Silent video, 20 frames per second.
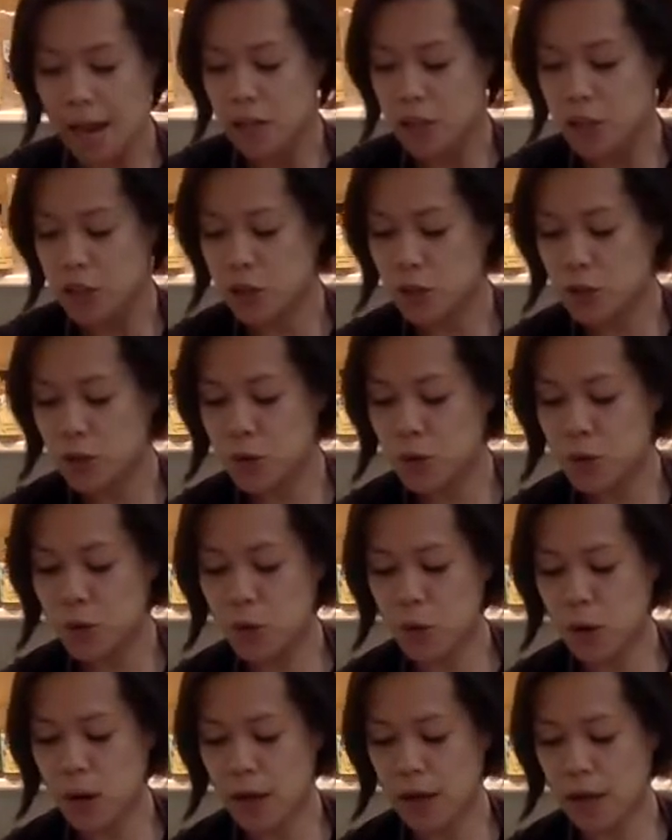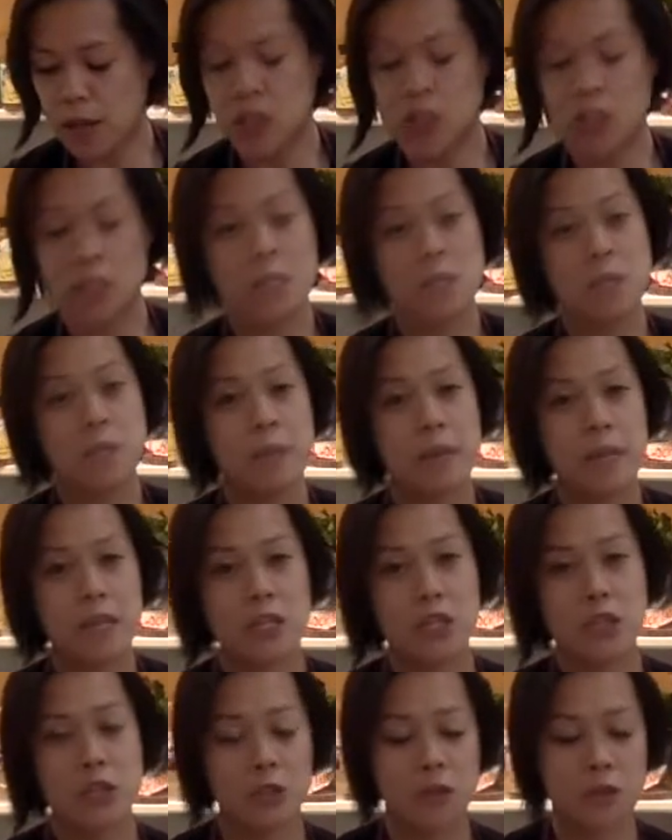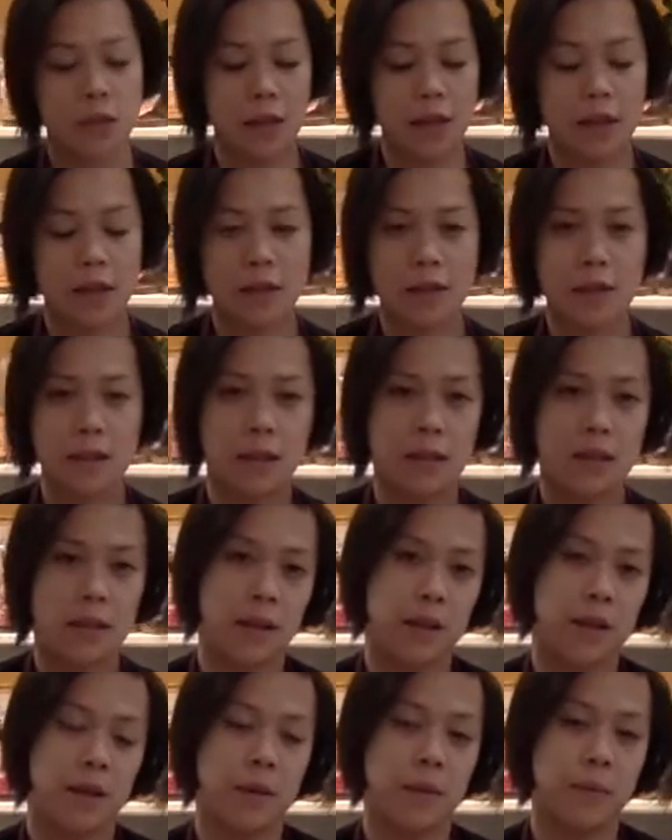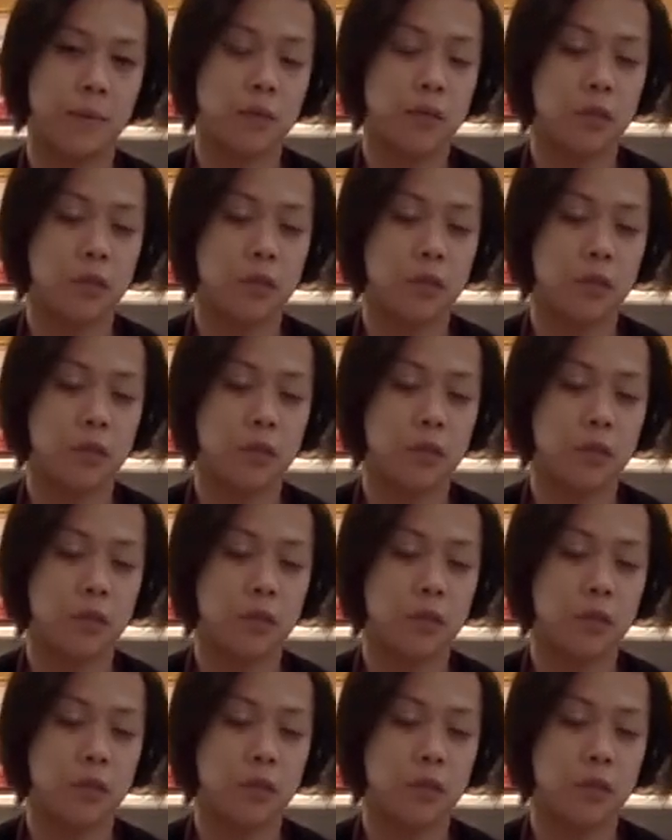to just make sure that to